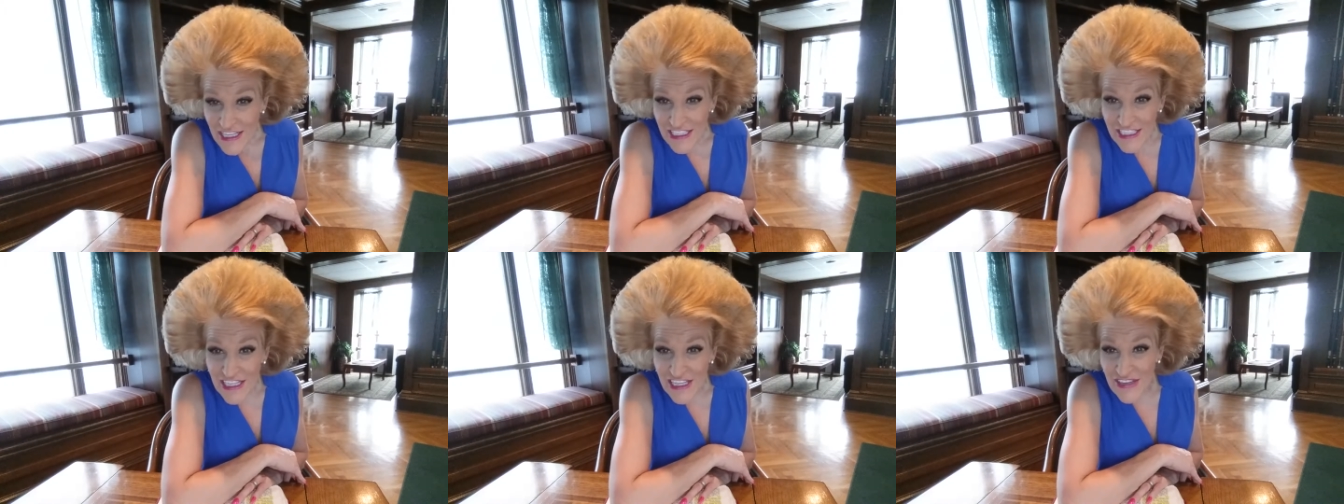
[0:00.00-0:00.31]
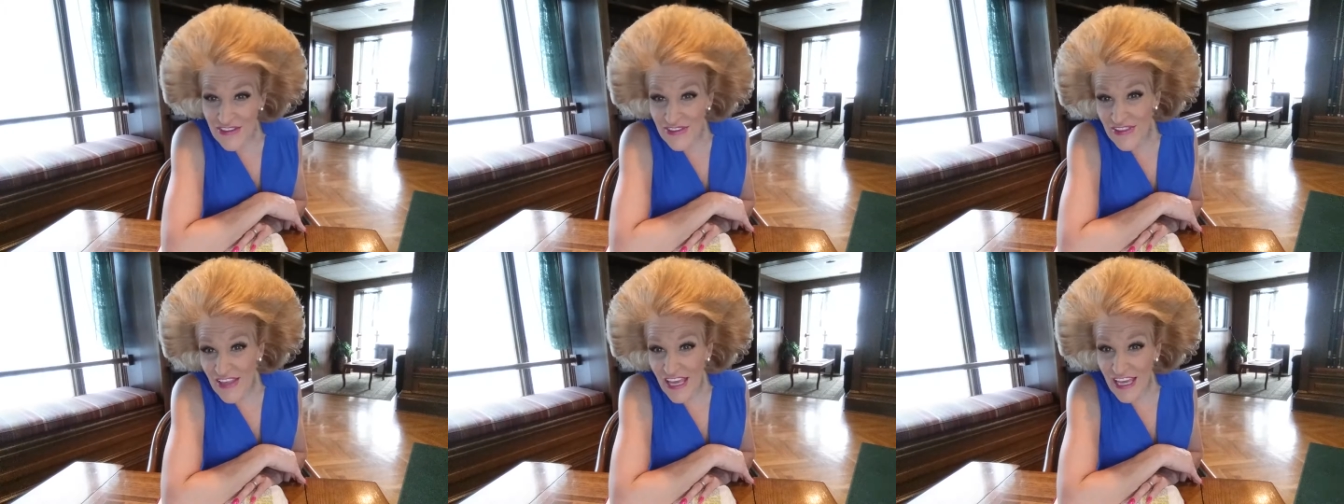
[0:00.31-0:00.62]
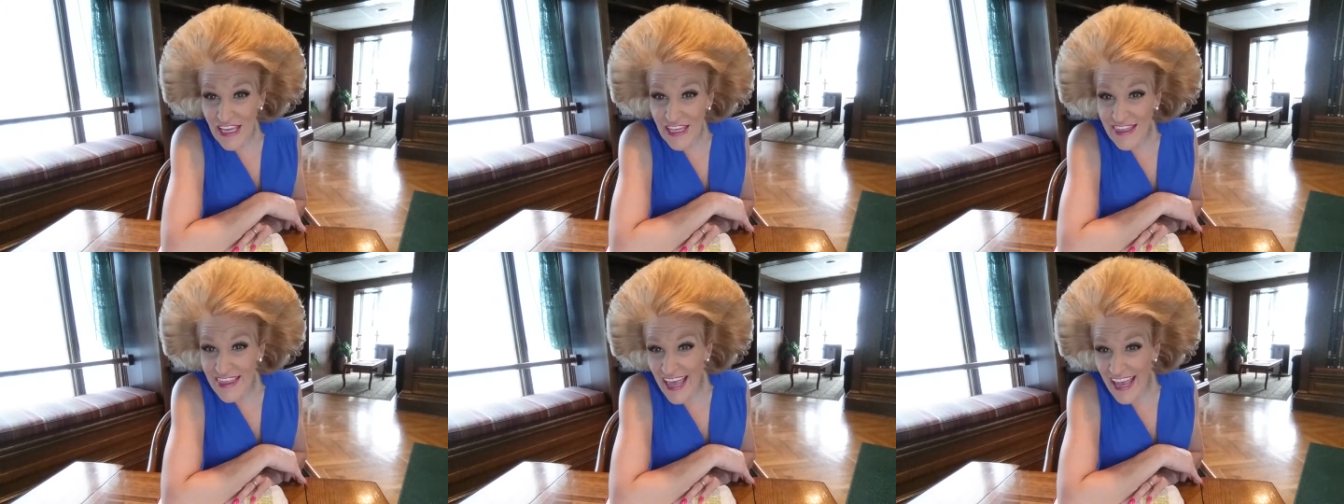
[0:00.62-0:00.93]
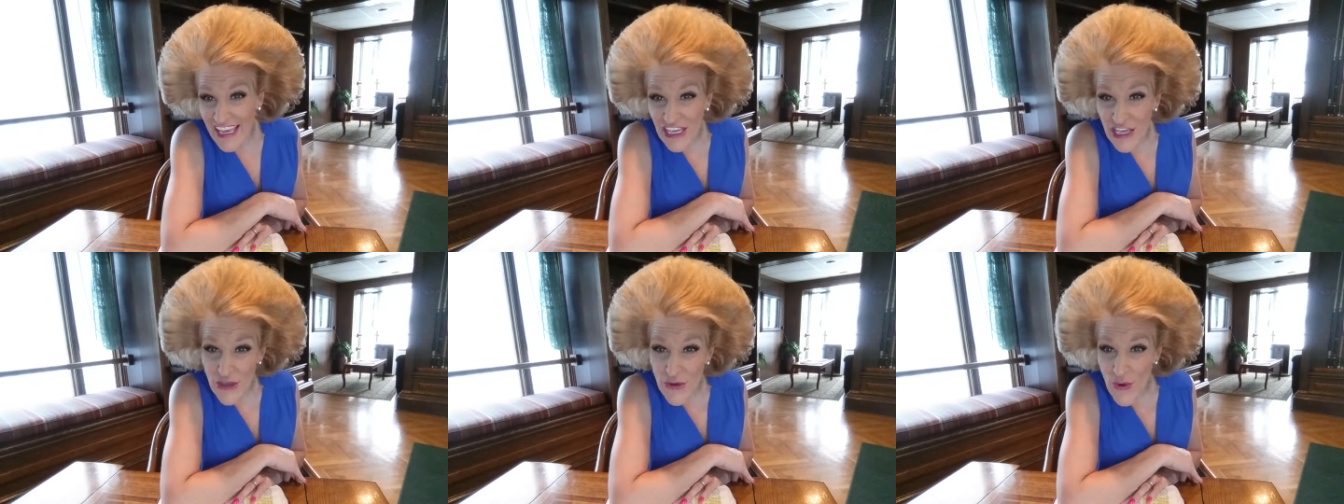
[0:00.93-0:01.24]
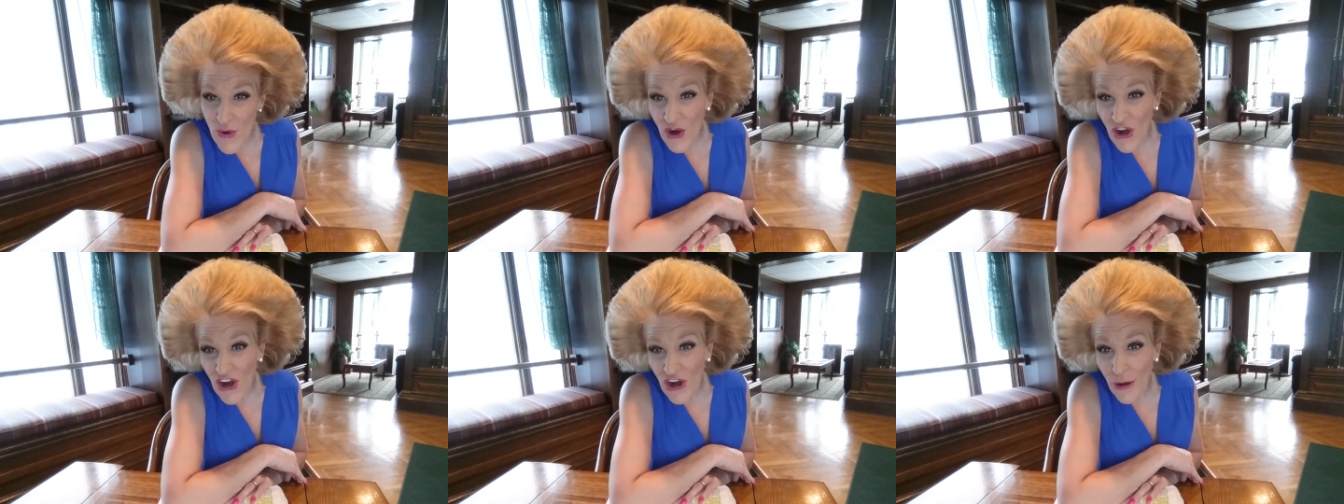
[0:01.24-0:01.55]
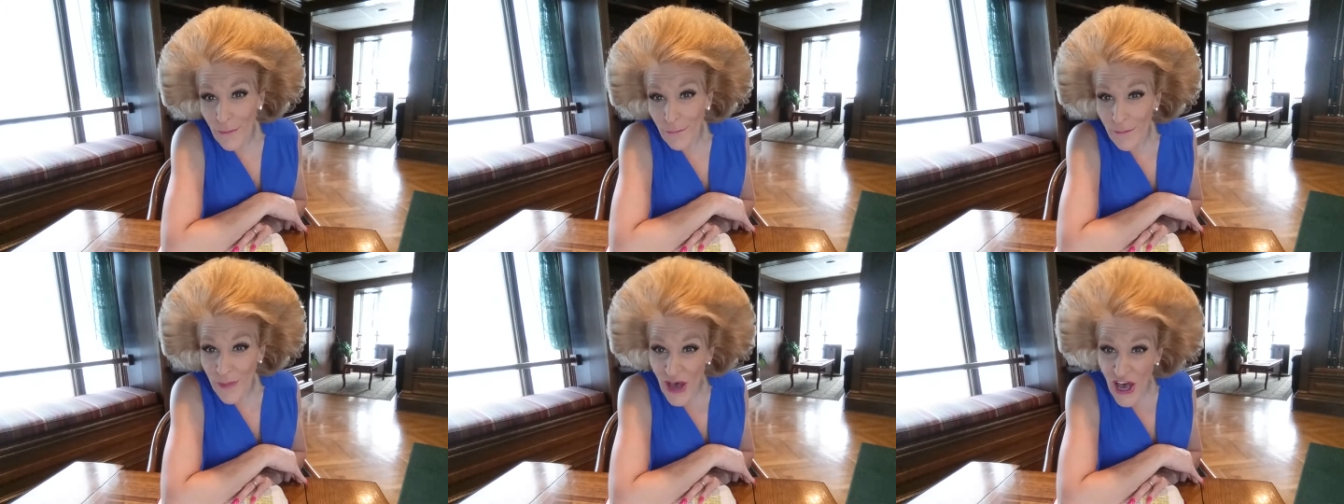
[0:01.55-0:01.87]
Do you think that you are
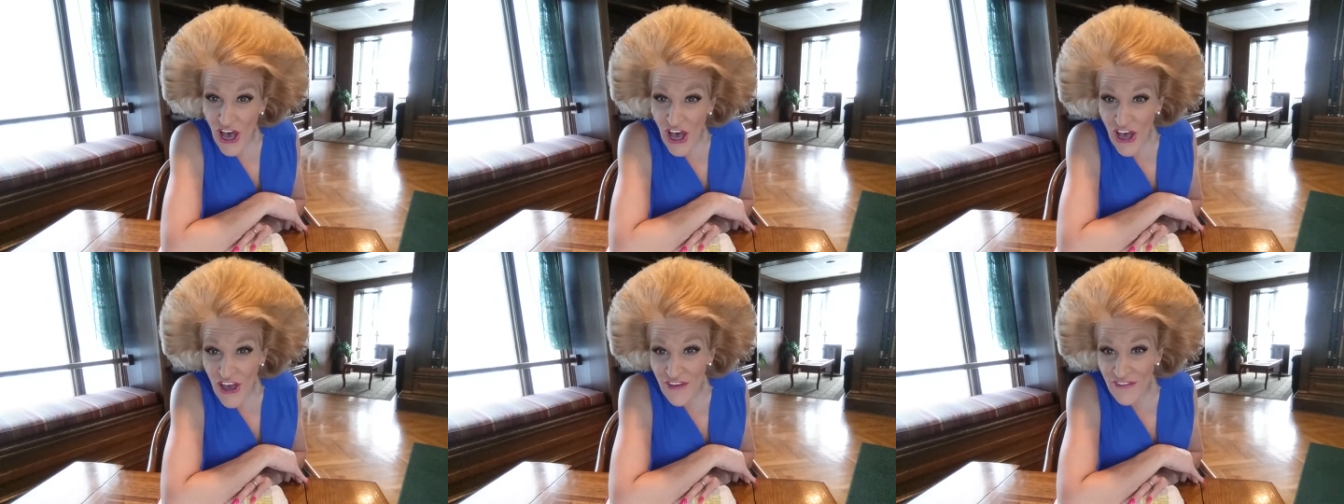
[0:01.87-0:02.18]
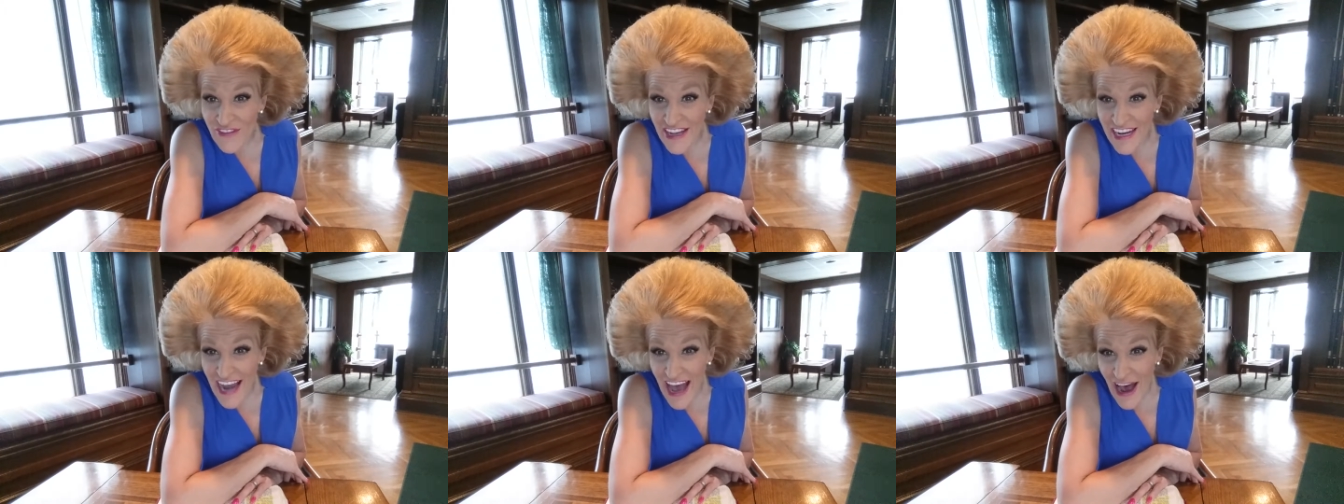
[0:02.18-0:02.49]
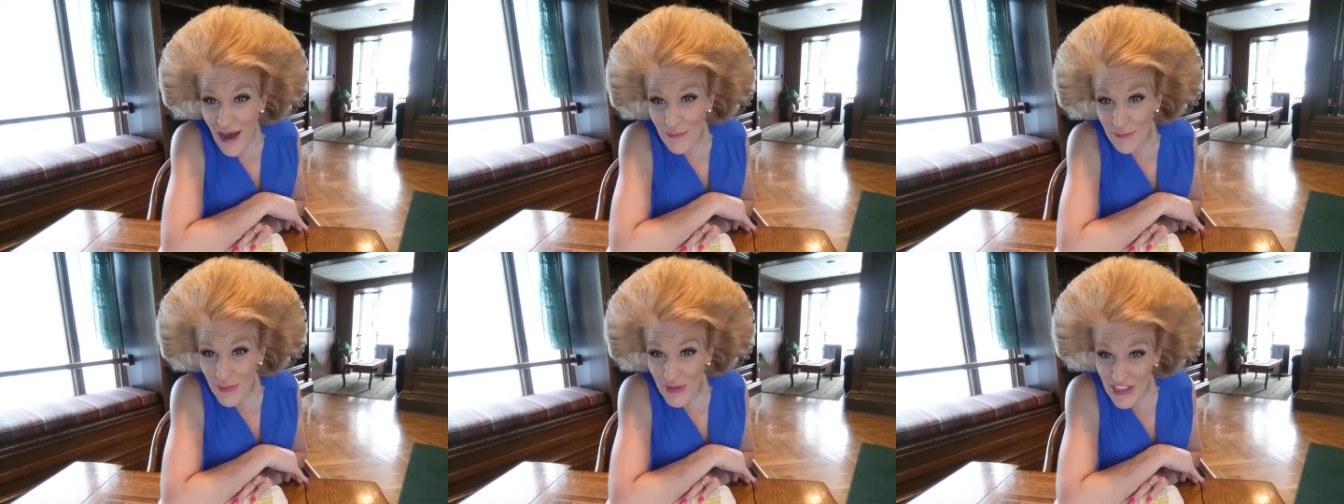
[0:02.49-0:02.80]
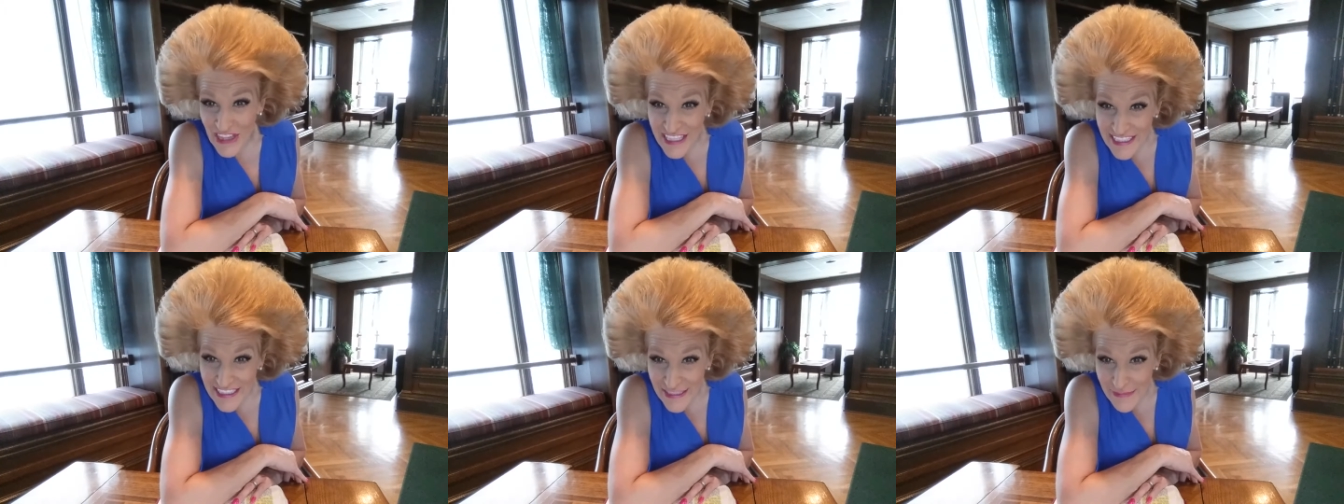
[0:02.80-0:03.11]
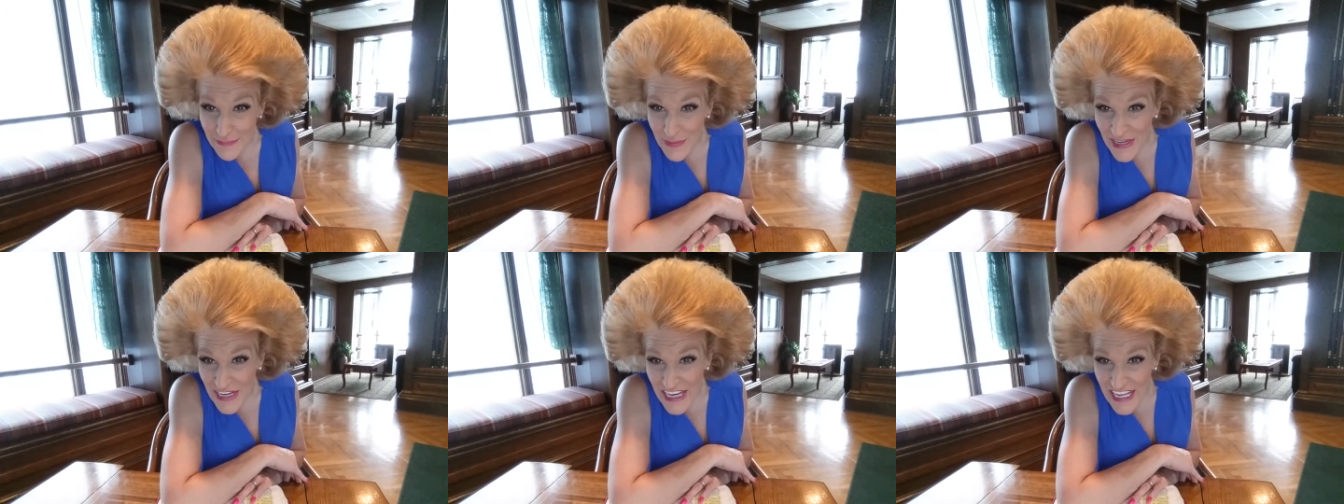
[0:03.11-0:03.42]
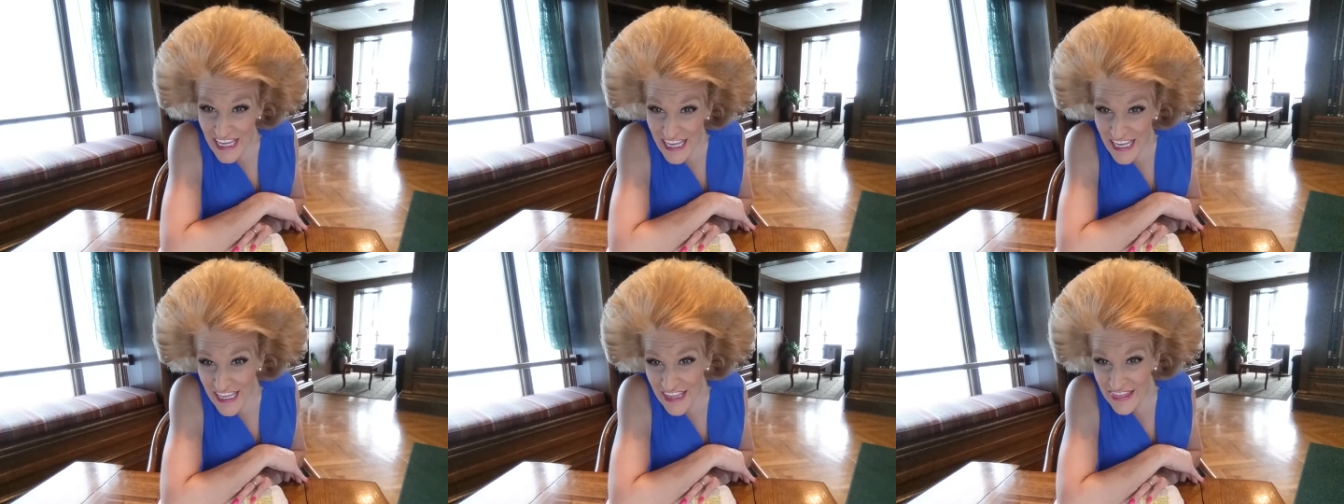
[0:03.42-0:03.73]
above and not
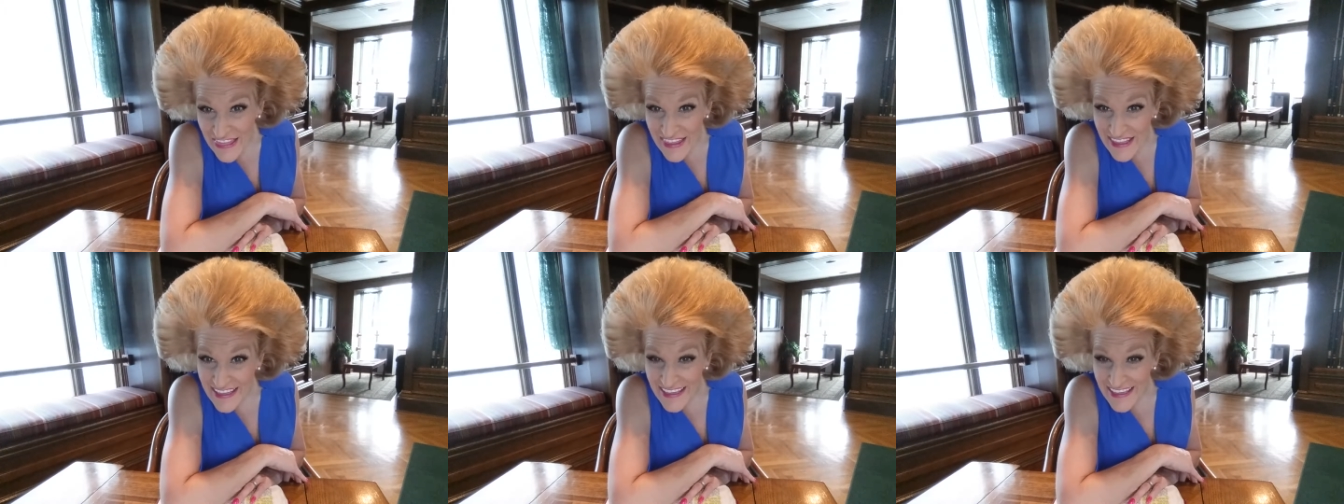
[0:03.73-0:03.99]
beneath?